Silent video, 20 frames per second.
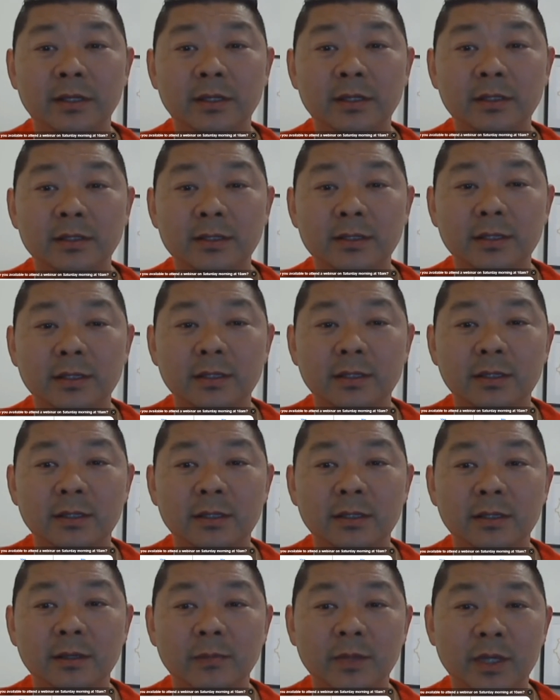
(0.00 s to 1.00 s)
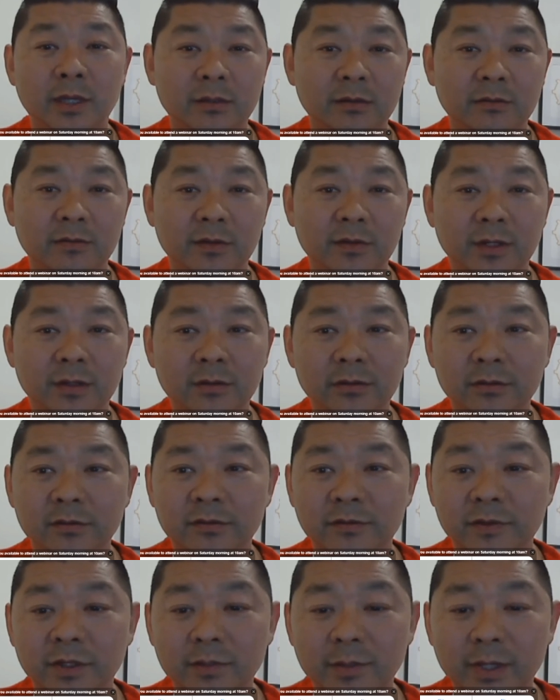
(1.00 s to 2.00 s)
and I'm getting
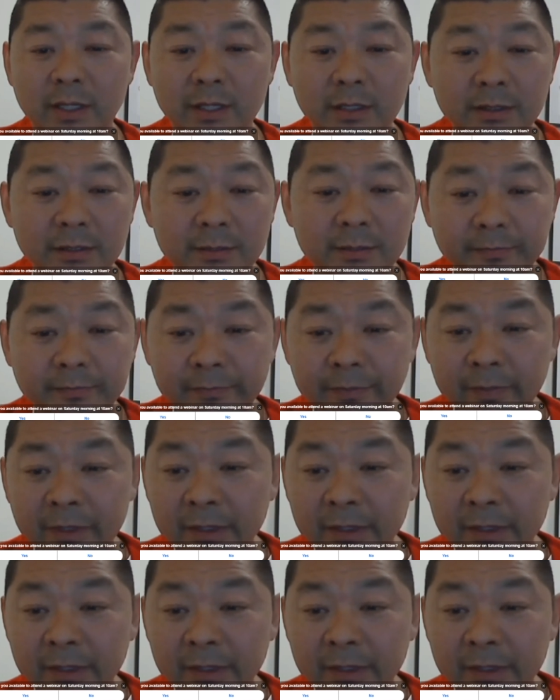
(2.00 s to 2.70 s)
very good feedback.